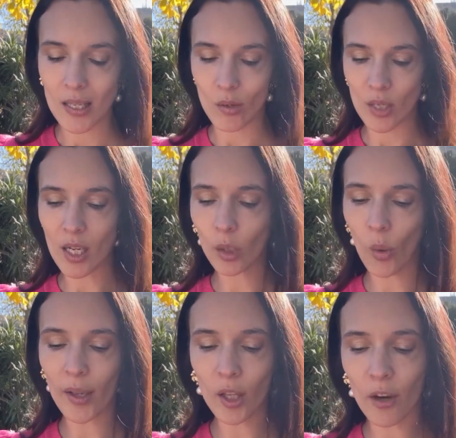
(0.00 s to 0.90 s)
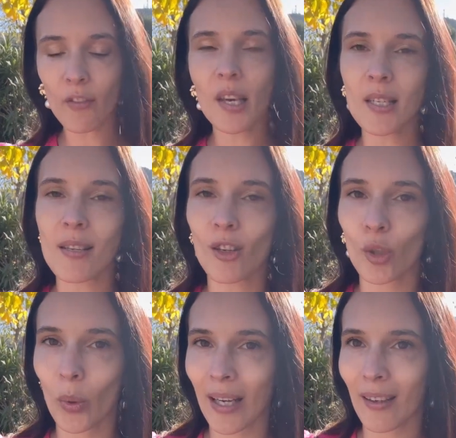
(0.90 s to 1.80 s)
So still quite a lot of things
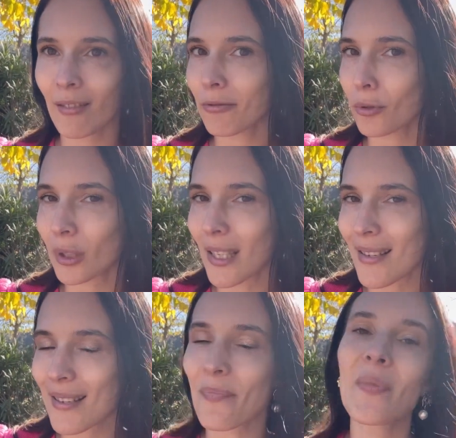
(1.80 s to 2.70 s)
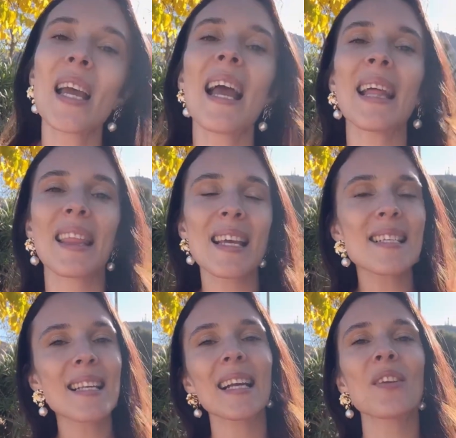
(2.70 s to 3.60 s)
are waiting for us. The
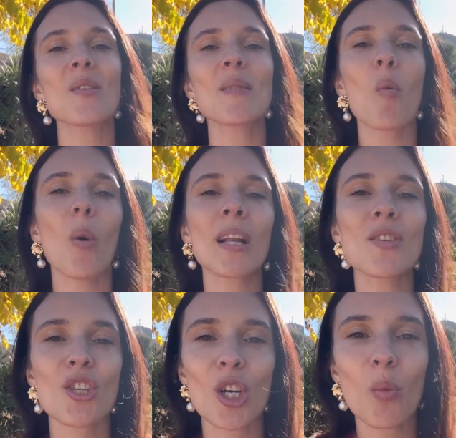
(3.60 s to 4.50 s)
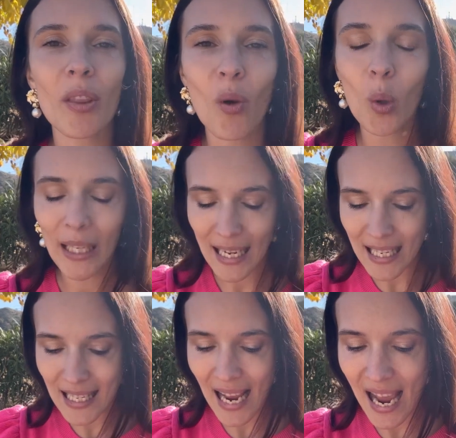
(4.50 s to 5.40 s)
second news I wanted to share with you all
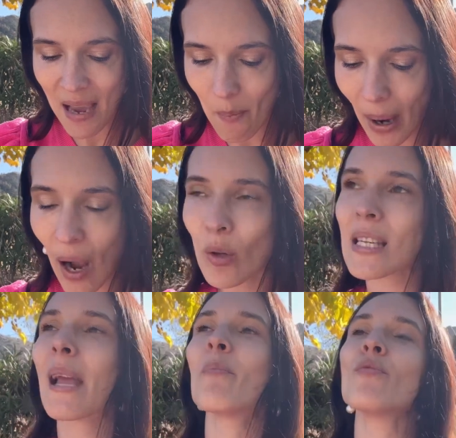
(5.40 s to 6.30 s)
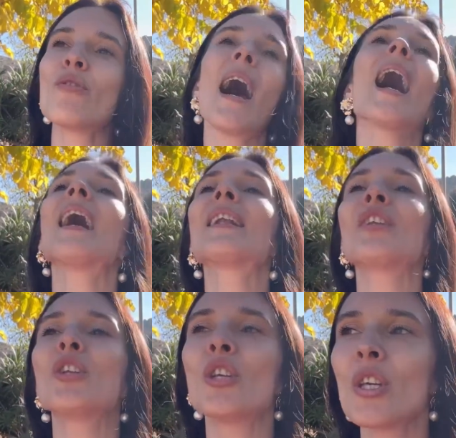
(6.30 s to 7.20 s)
is about a
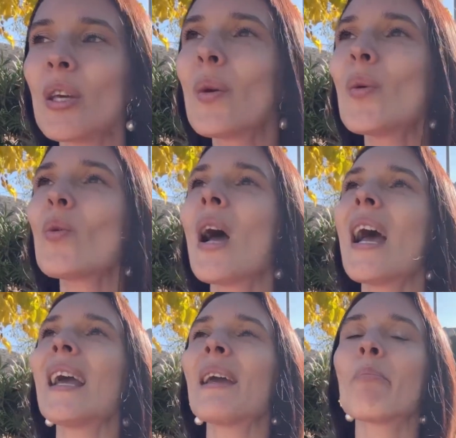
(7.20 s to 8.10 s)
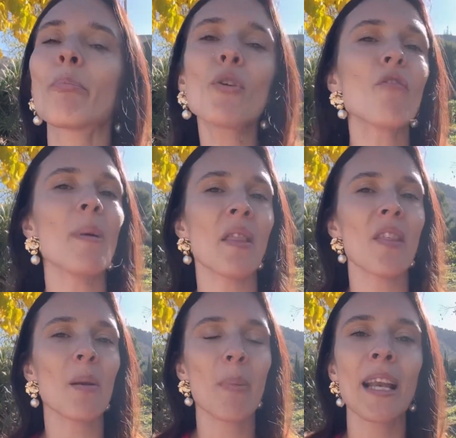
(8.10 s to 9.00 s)
brand new improvement
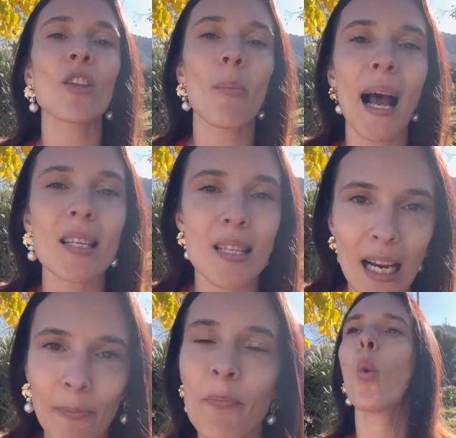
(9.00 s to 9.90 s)
that Benidorm has done.